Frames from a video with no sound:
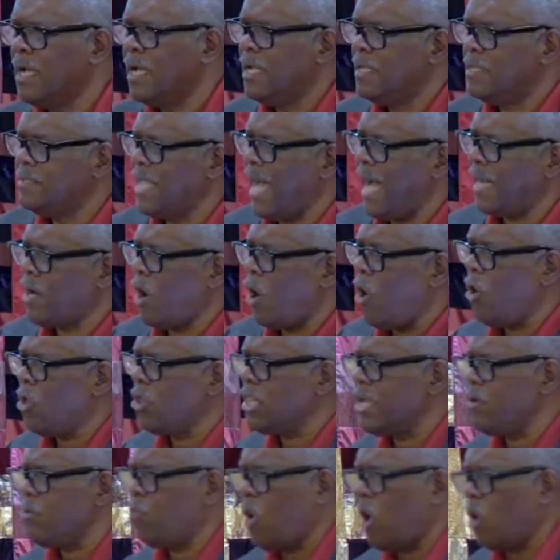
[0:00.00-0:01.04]
not
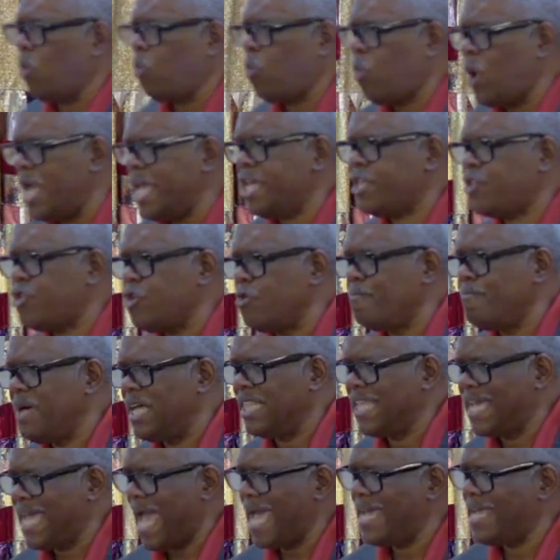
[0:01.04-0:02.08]
only were we
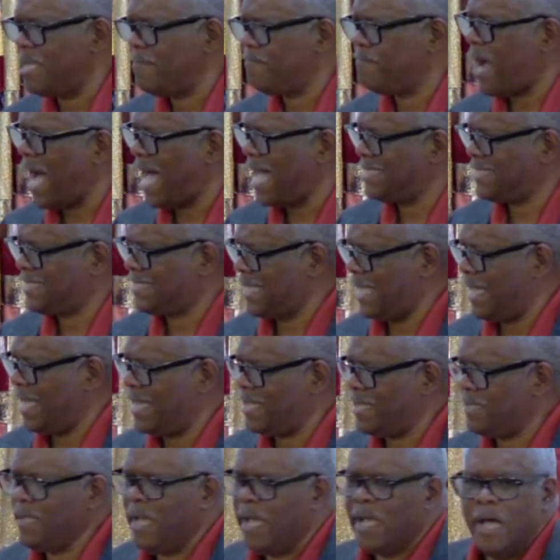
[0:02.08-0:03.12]
humiliated by
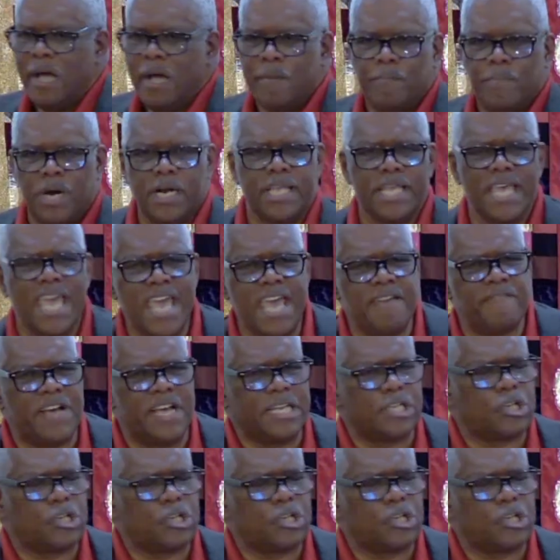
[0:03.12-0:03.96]
sin, but even